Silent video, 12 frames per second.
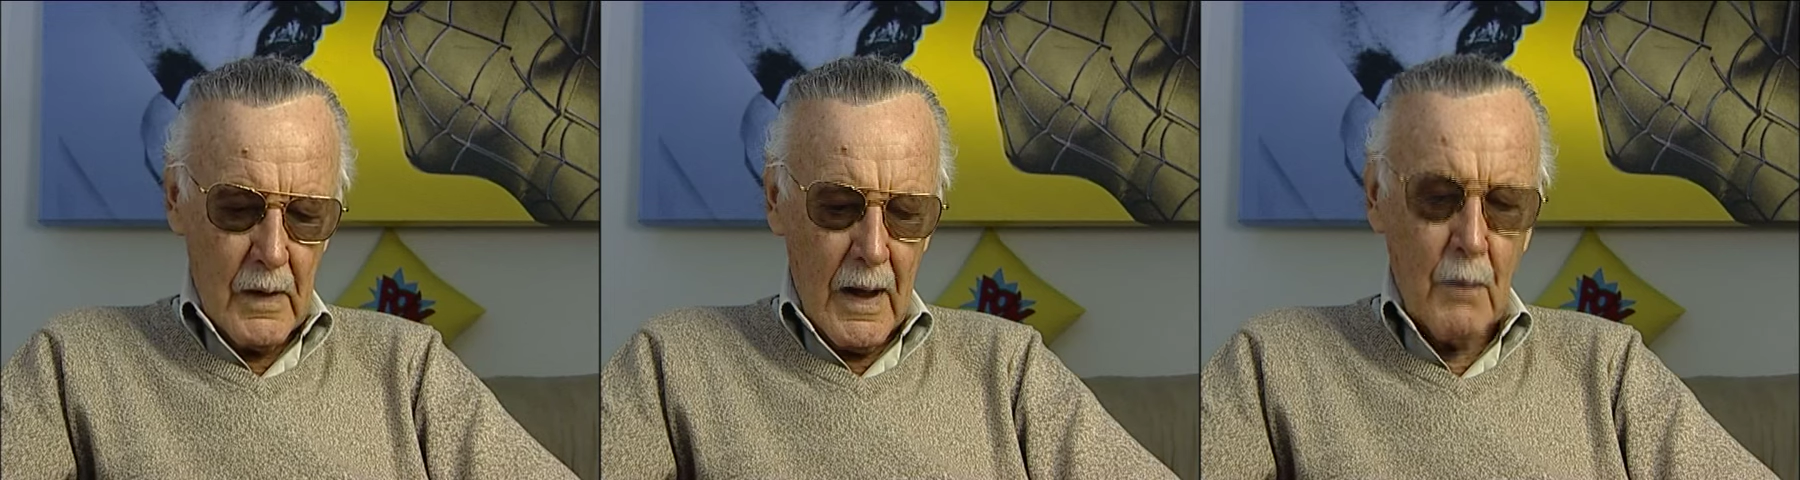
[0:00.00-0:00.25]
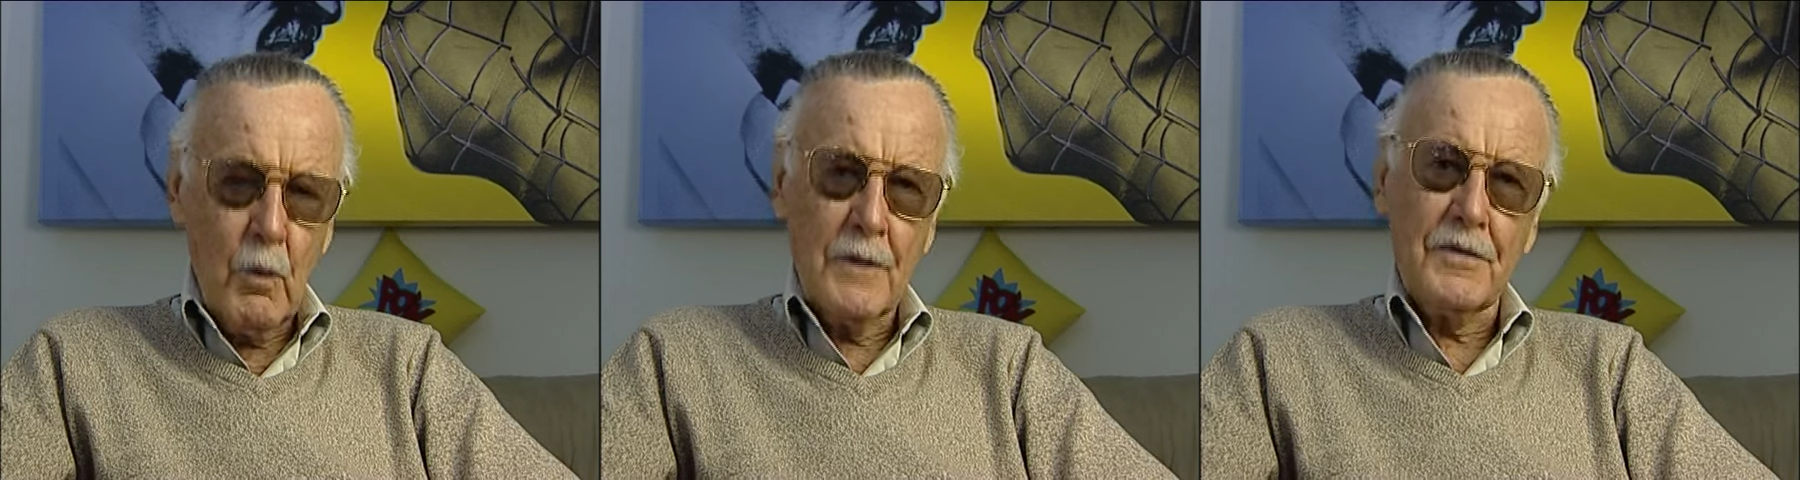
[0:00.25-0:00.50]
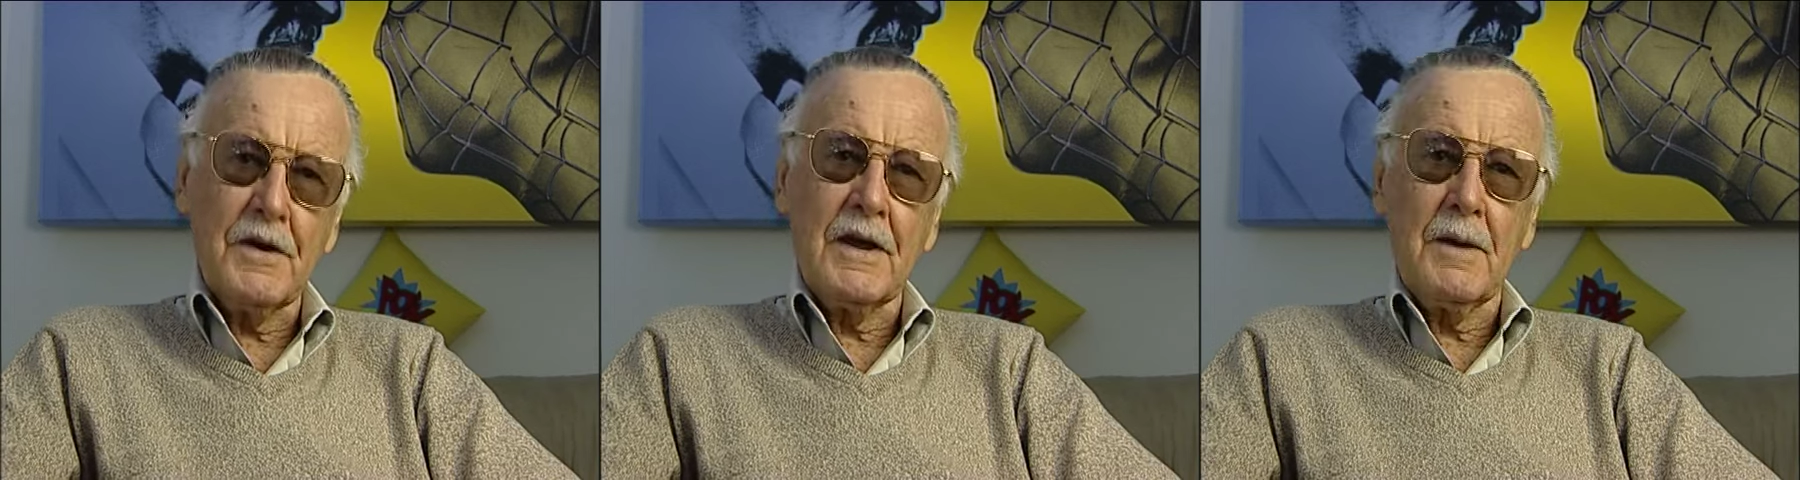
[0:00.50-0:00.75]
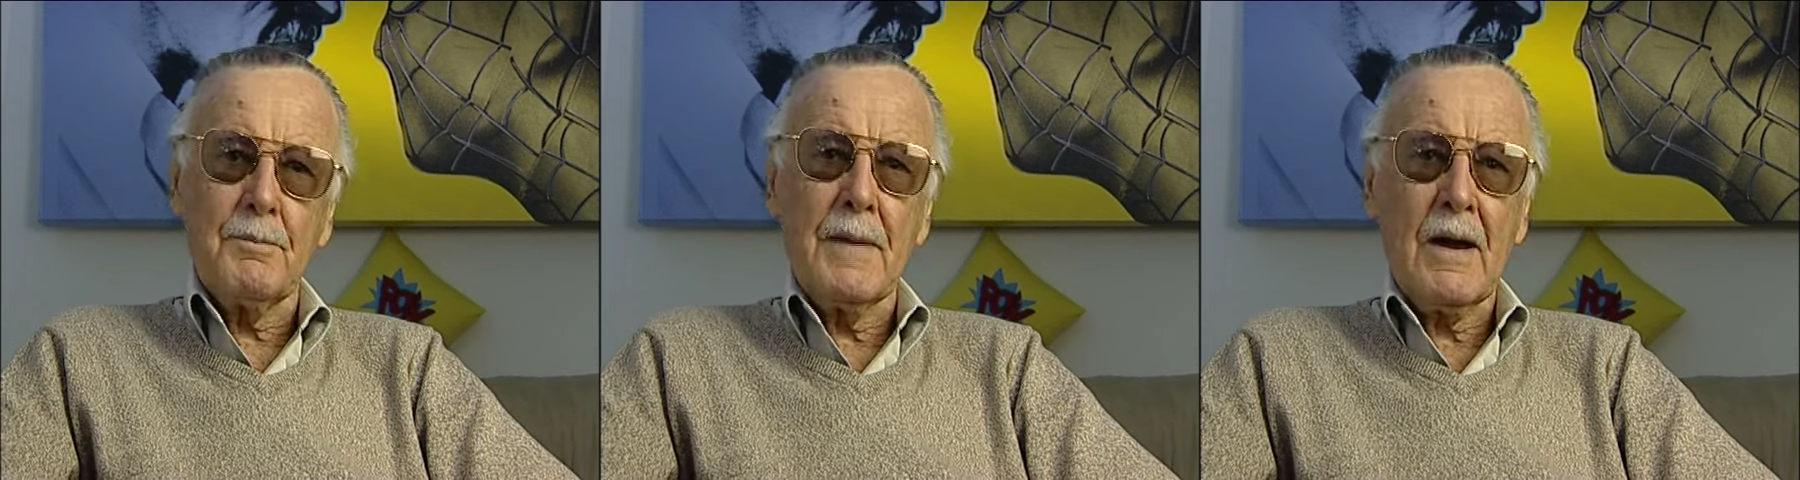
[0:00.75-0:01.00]
I wanted to
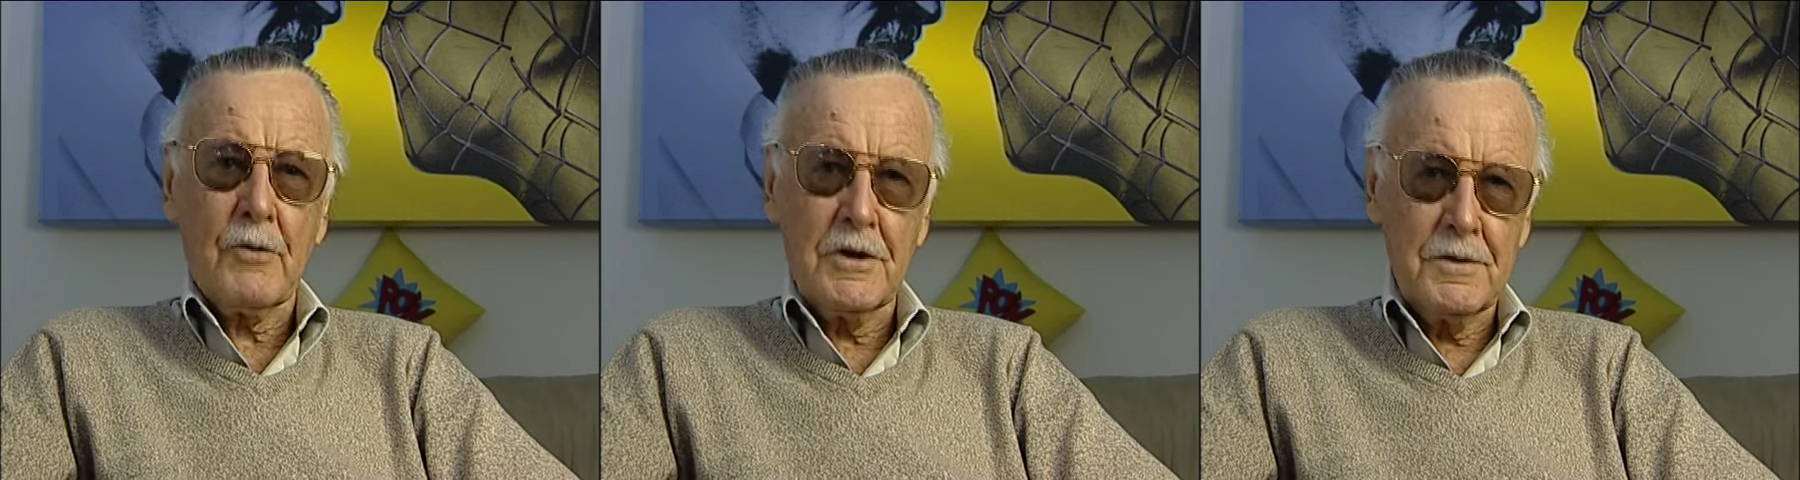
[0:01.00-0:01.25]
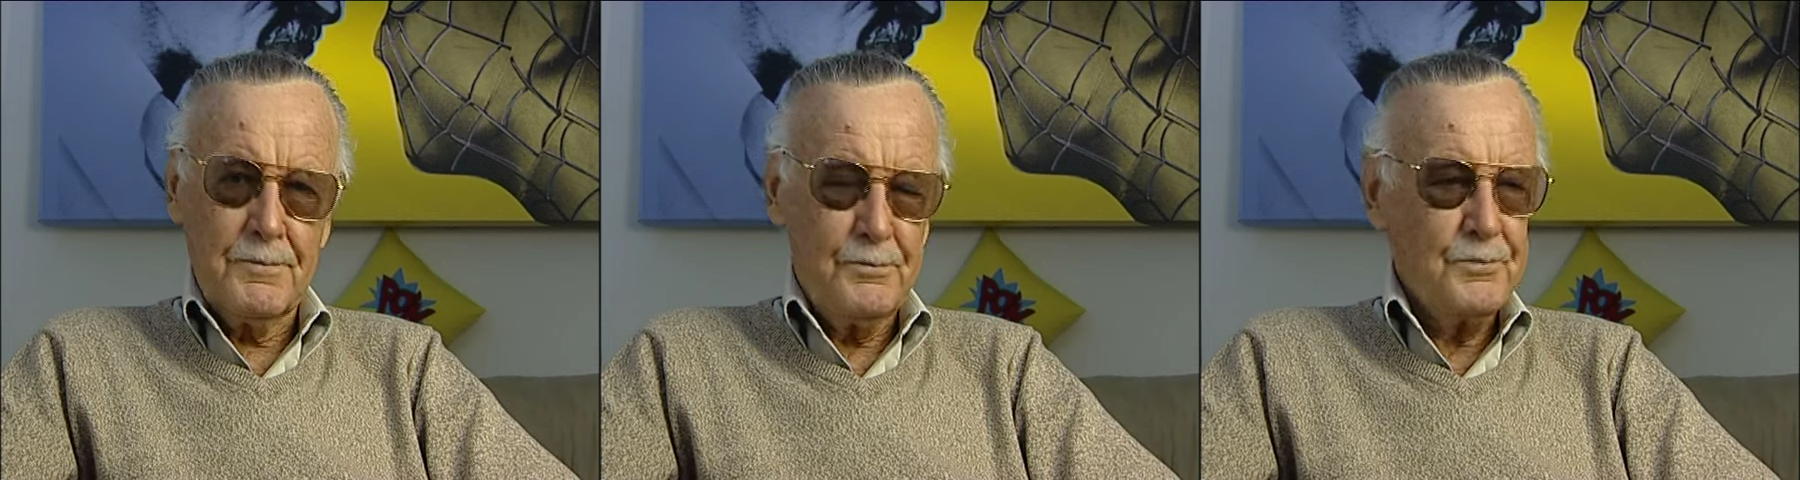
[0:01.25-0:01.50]
get married.